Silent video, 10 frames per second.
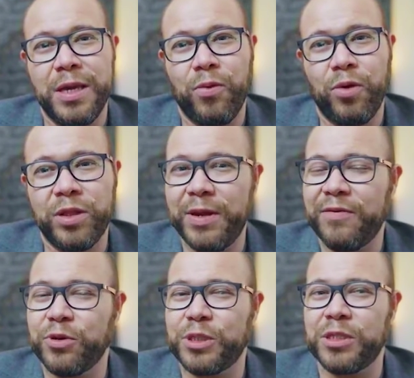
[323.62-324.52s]
Well, the
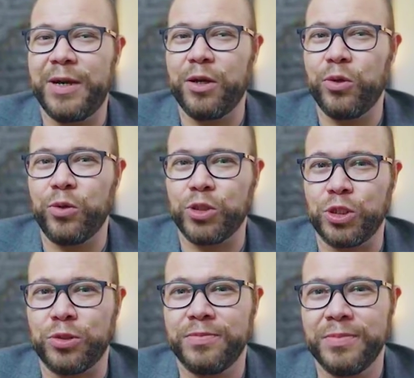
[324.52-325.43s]
metaverse is about
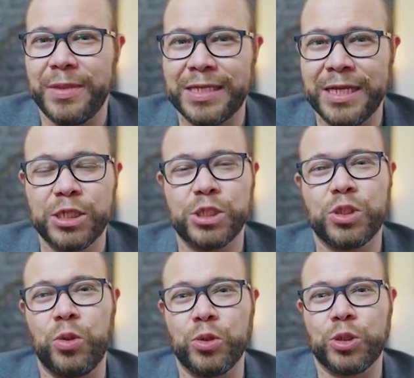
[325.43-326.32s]
culture. It's not just
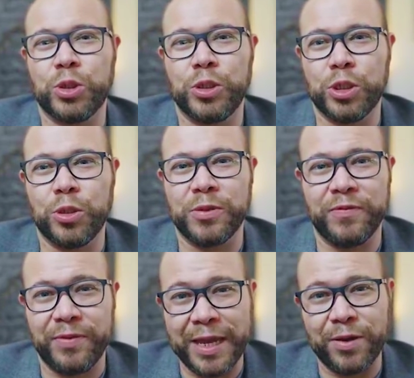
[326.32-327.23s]
culture in terms
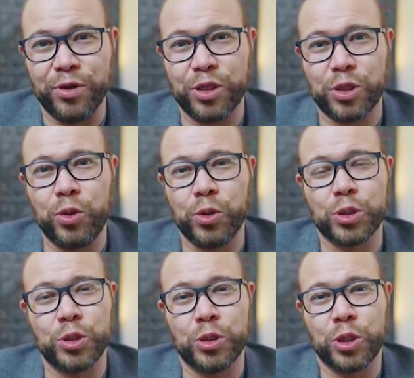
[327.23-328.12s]
of language, it's
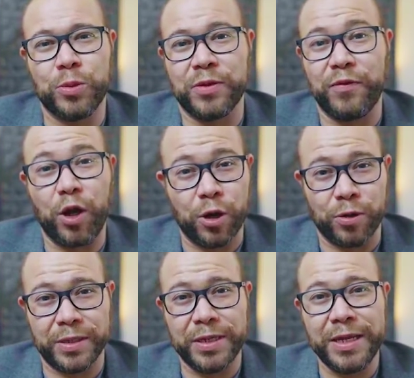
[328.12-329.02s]
culture in terms of
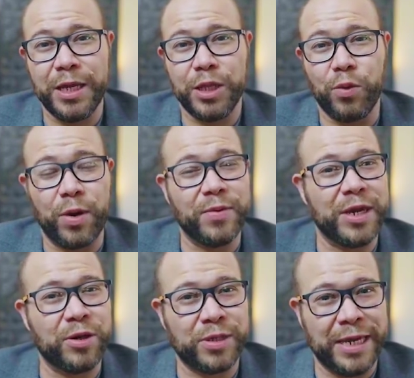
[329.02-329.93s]
art, the way
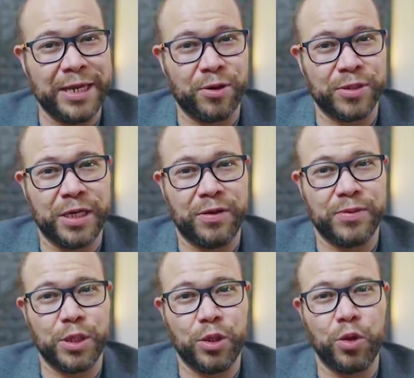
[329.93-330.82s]
we entertain
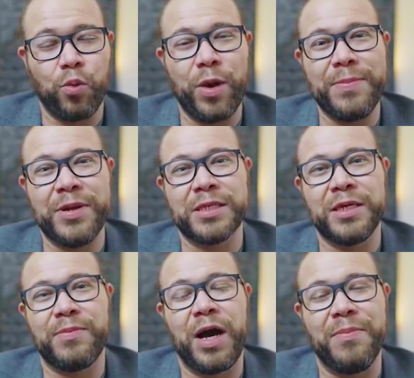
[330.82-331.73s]
ourselves, the way
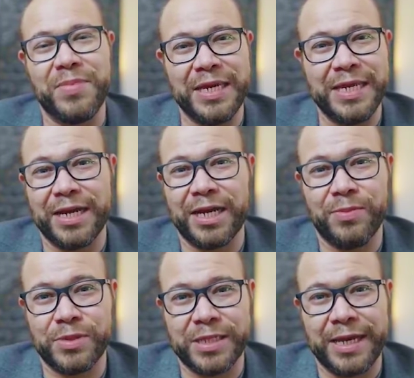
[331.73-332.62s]
basically pop media
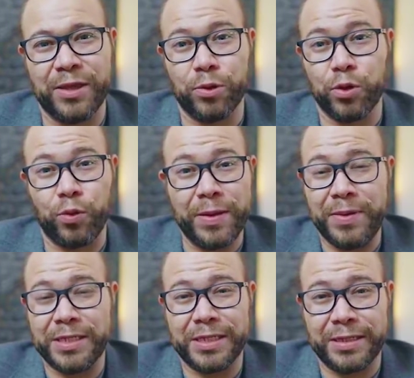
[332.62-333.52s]
comes together, the way
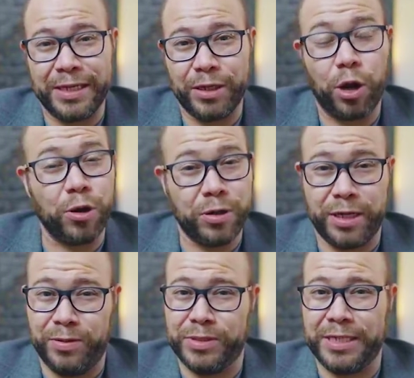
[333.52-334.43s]
basically art
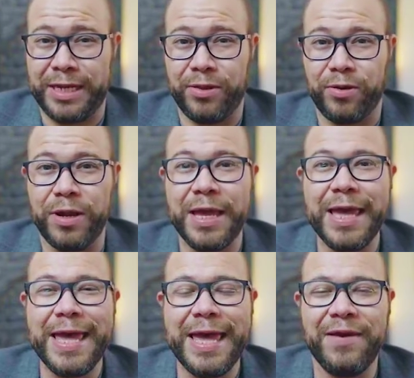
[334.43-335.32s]
comes together.
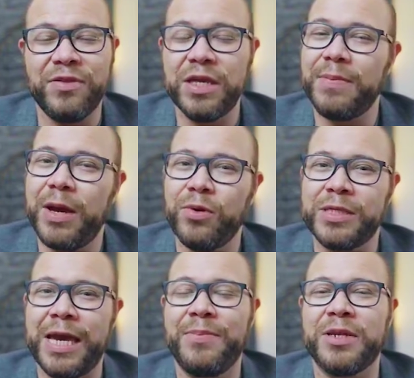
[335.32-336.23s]
If you think about what's
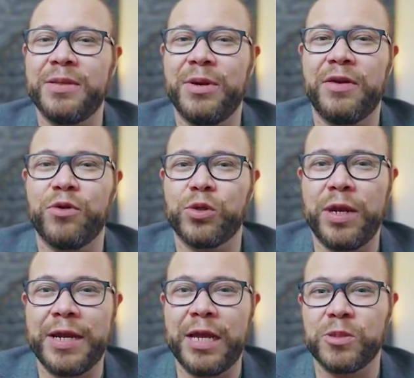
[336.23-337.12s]
happening in the metaverse
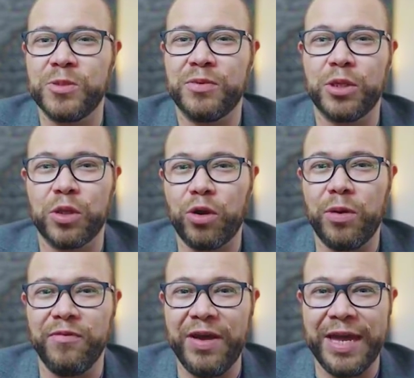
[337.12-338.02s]
right now, specifically in the
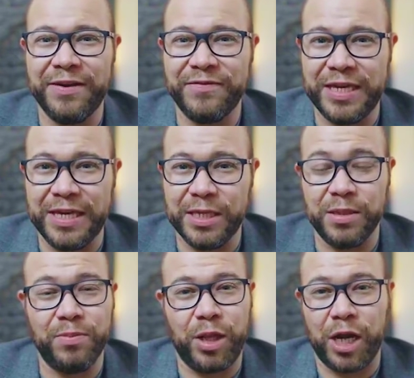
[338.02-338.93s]
realm of NFTs,
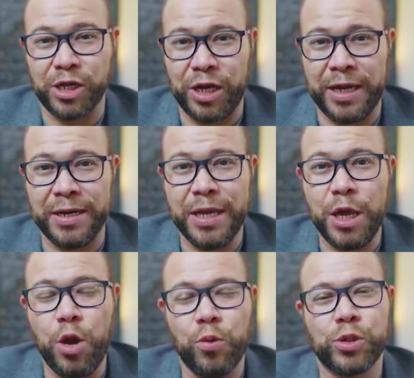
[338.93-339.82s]
blockchain,
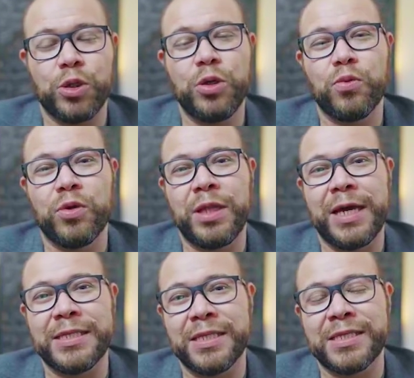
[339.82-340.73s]
we're starting to
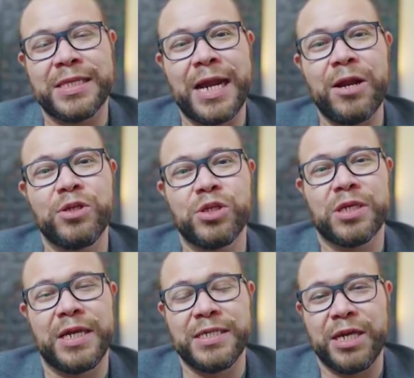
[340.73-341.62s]
realize that this entire
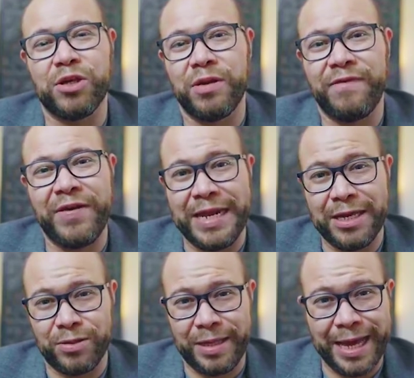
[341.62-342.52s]
digitization of
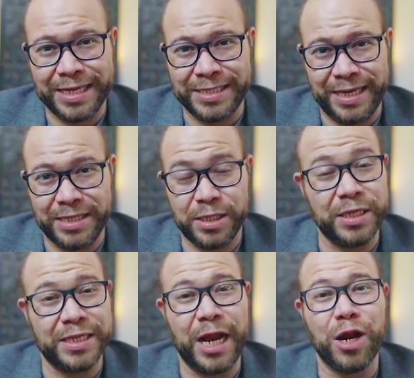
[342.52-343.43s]
financial assets, the
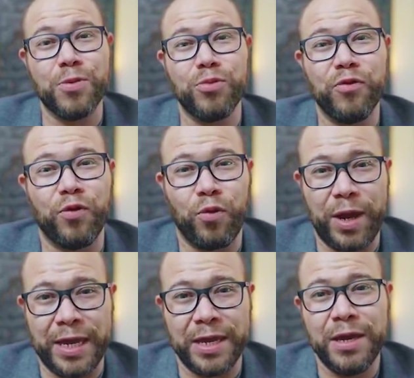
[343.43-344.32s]
entire move
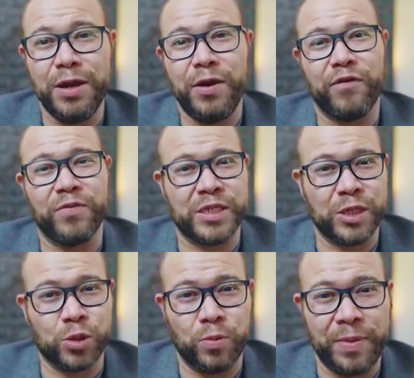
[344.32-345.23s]
away from
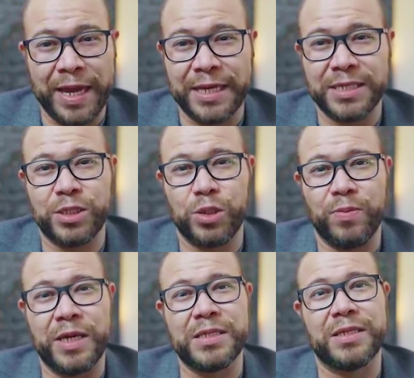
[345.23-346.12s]
central banks to
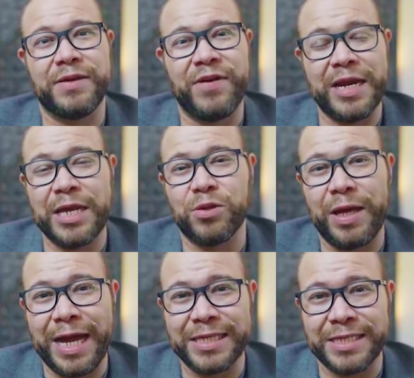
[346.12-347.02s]
basically financial
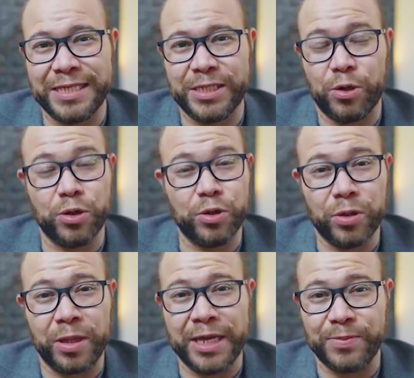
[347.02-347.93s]
assets that are
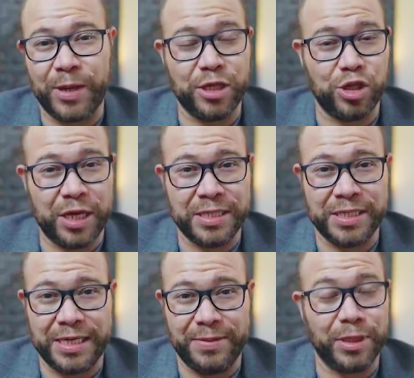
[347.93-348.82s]
utilized by Gen
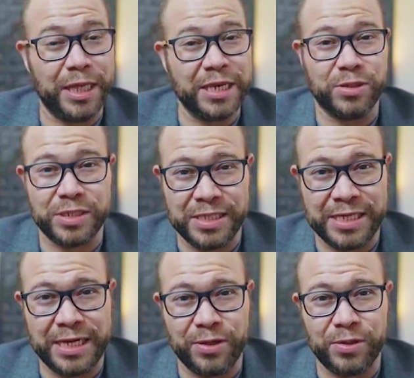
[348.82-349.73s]
Z, millennials, and
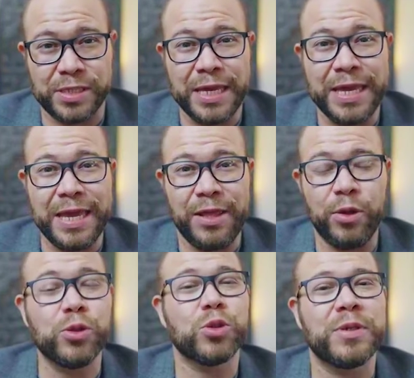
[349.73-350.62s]
zennials,
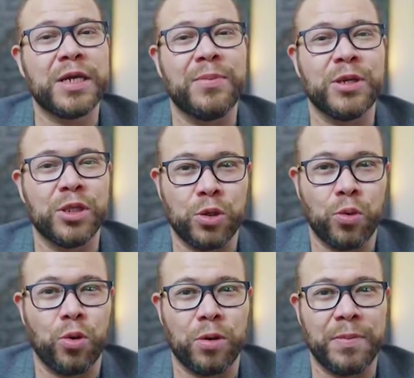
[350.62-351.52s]
those are becoming the
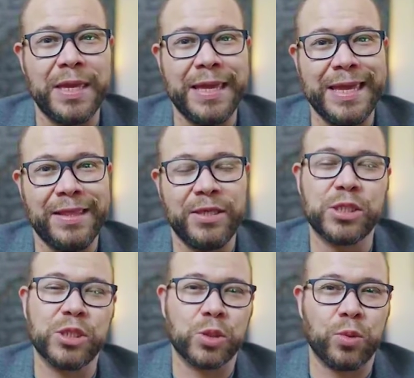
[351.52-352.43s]
norm.
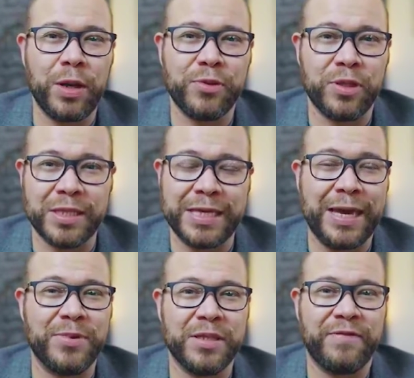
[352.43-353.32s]
This disruption that's
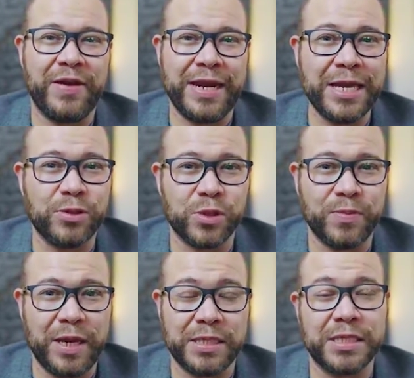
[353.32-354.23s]
happened in the financial
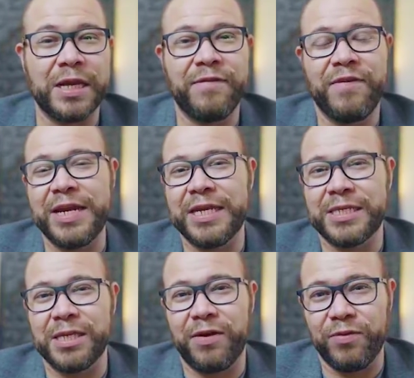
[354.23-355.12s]
space is now finding
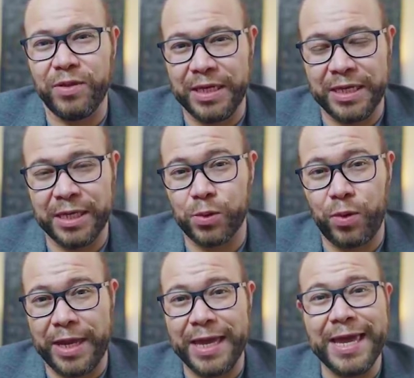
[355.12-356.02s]
itself leading its
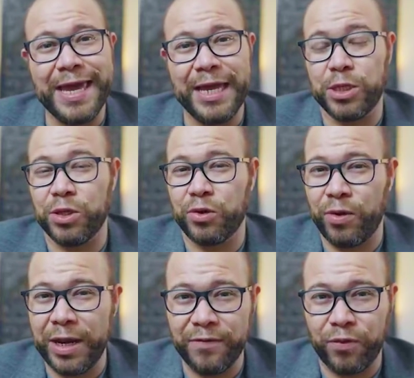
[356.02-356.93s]
way into the
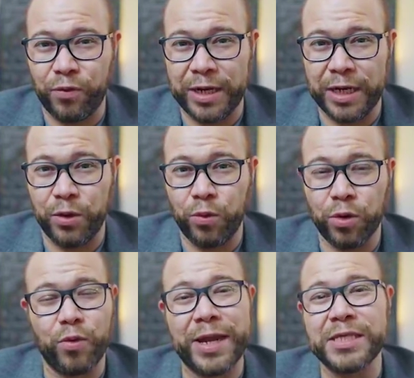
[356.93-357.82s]
creative arena,
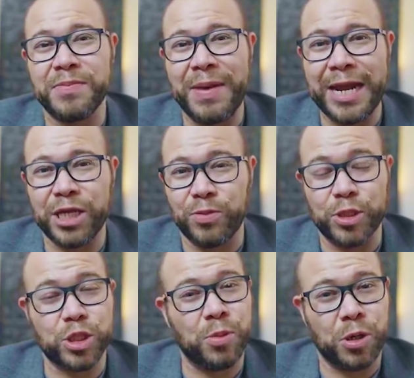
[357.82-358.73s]
where rights
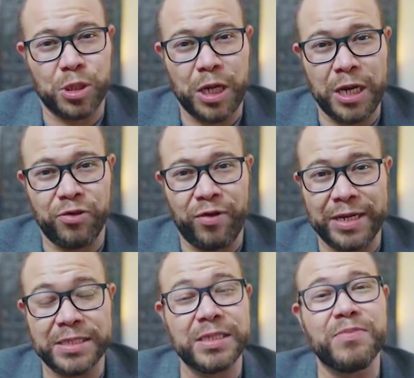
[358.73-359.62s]
management, smart
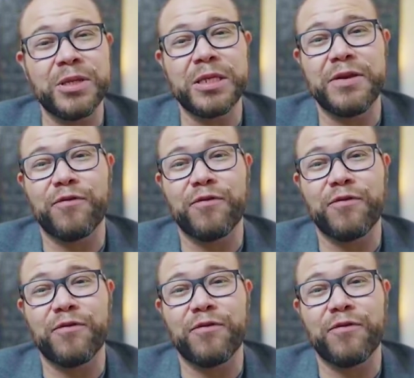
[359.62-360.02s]
contracts, the ability